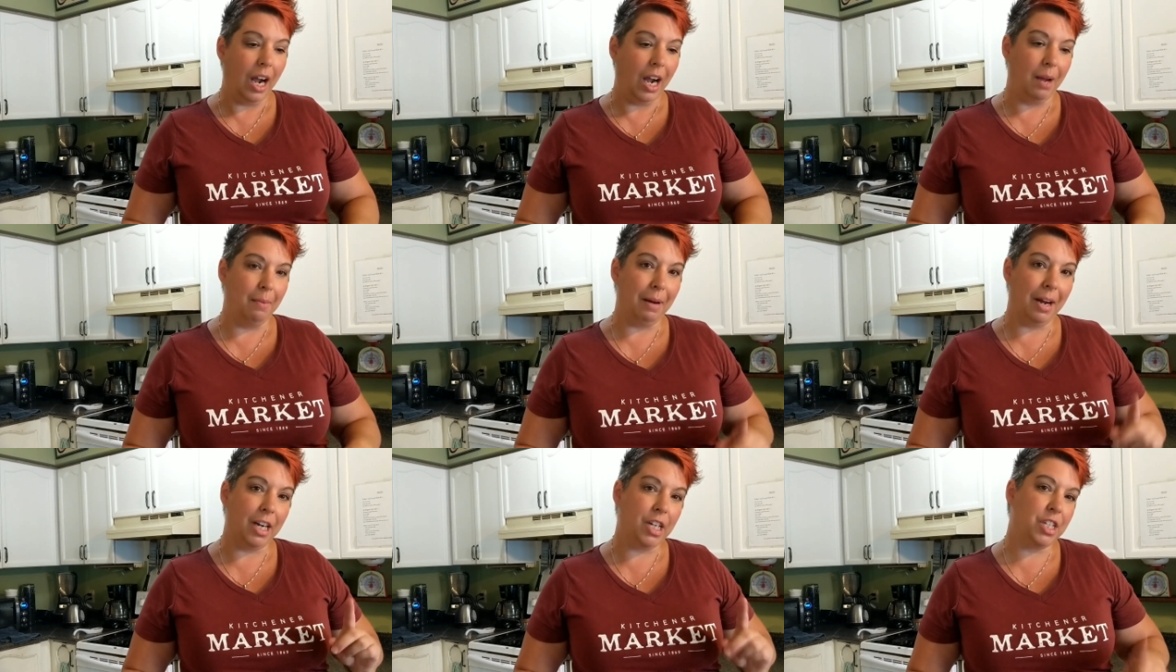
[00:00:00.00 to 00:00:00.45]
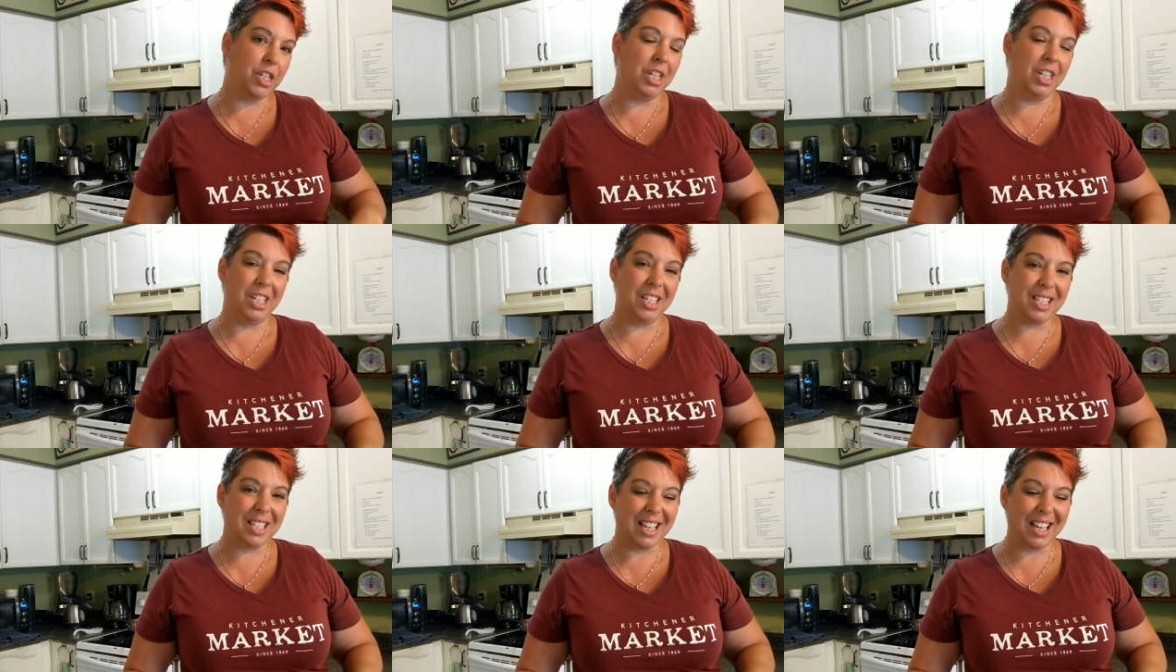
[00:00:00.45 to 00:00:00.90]
I'm
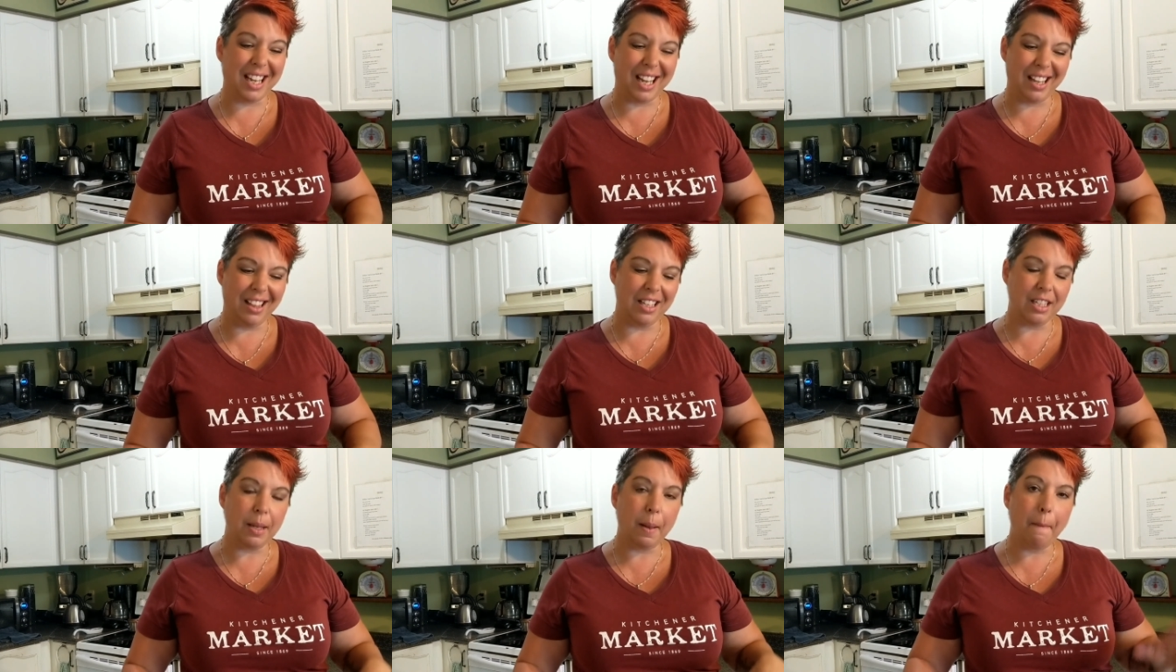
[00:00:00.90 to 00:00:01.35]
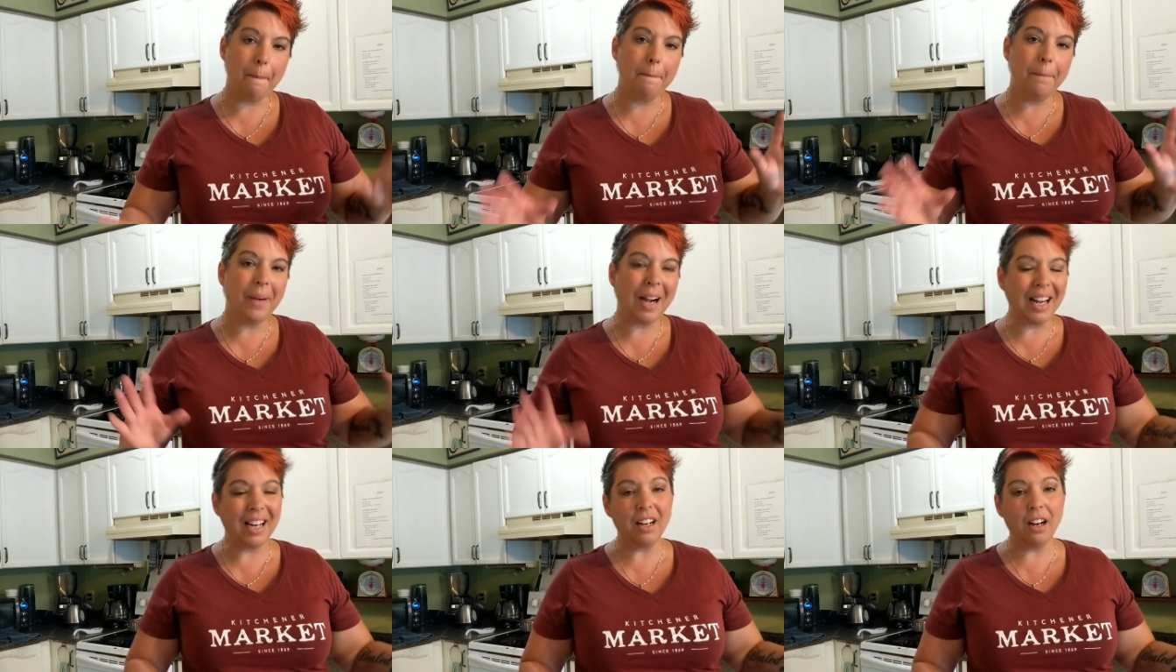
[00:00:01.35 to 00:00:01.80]
actually just thinking this
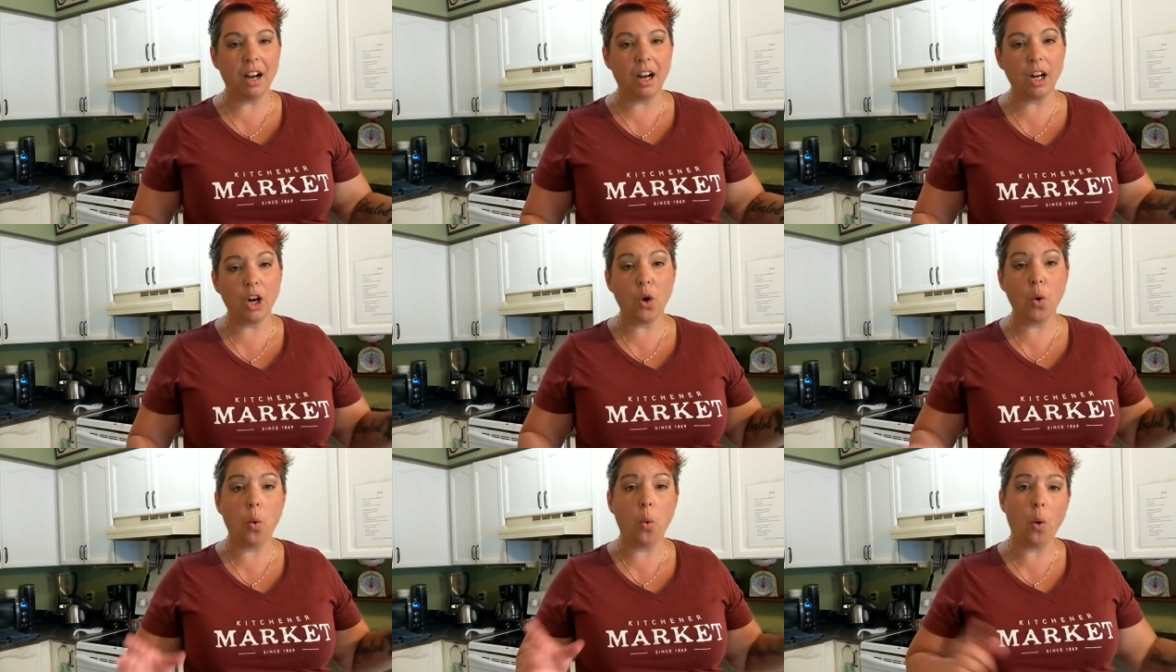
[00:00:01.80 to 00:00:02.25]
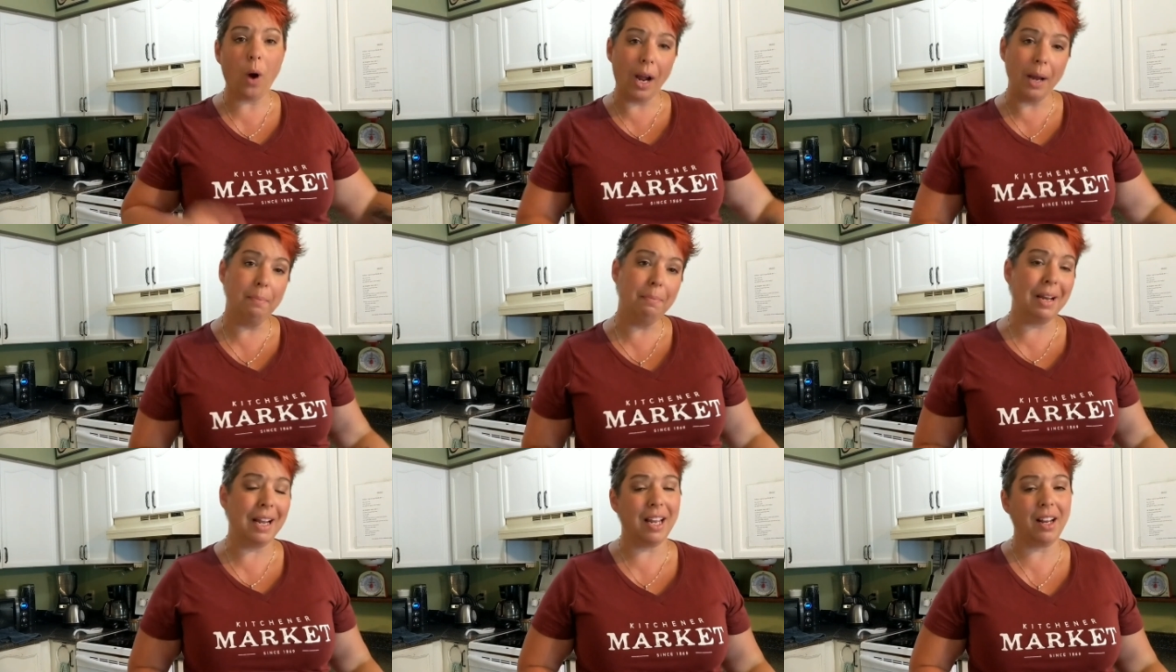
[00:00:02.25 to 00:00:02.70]
might not
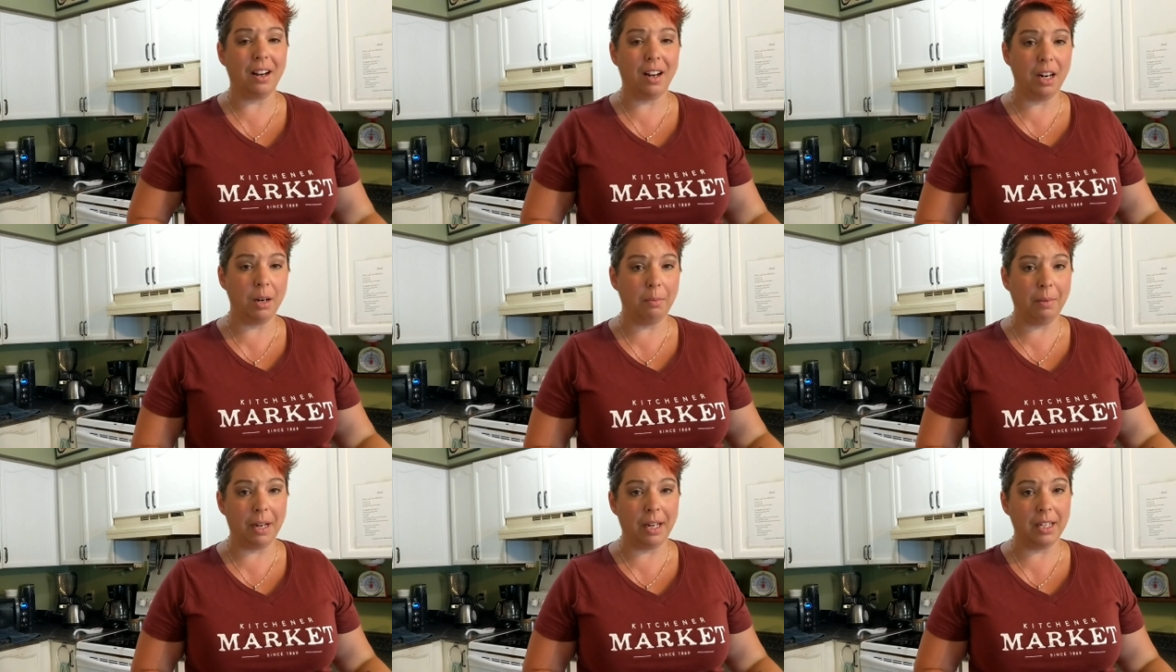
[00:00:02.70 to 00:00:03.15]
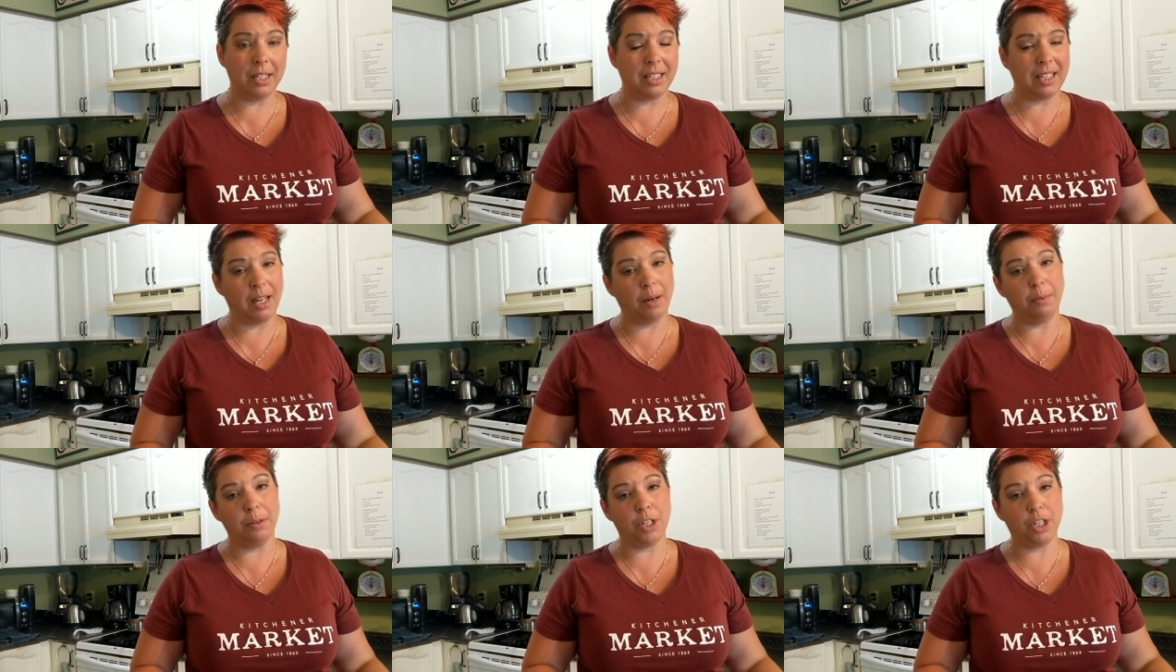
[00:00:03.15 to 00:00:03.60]
quite make it onto my
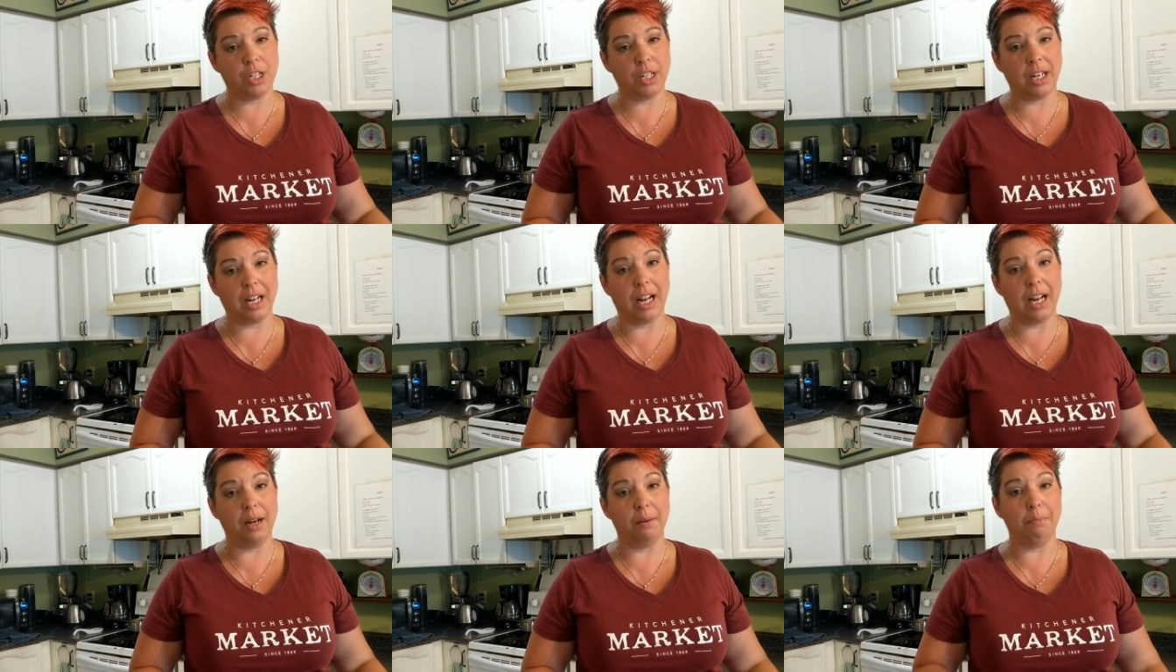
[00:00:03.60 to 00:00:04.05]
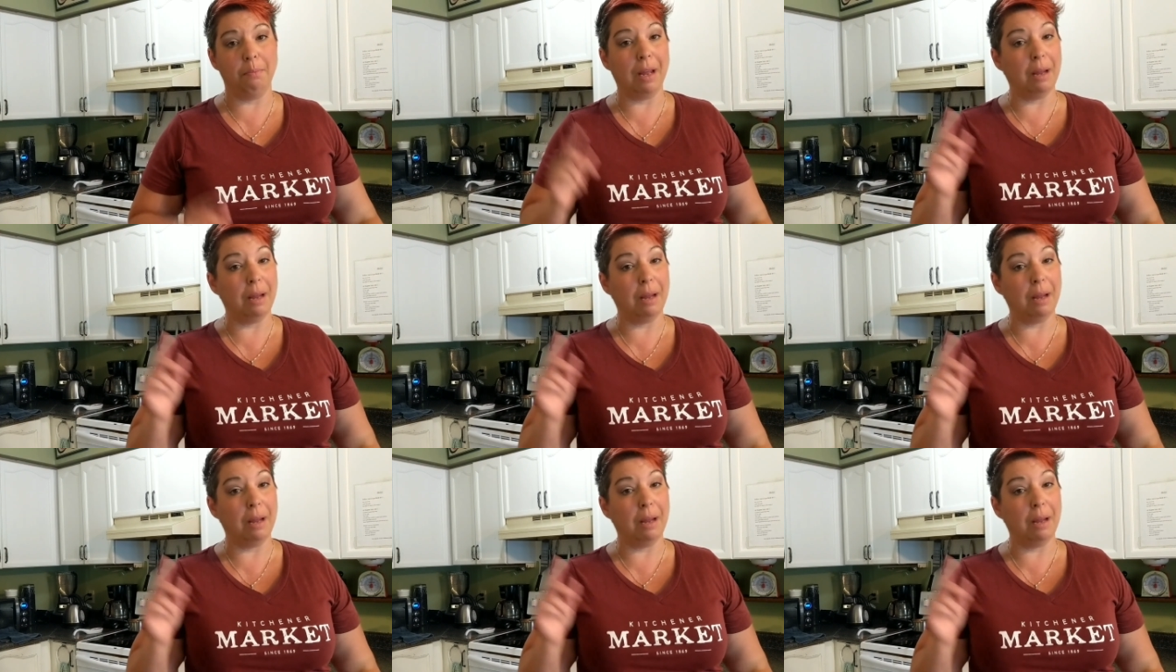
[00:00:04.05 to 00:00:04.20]
sandwich tonight,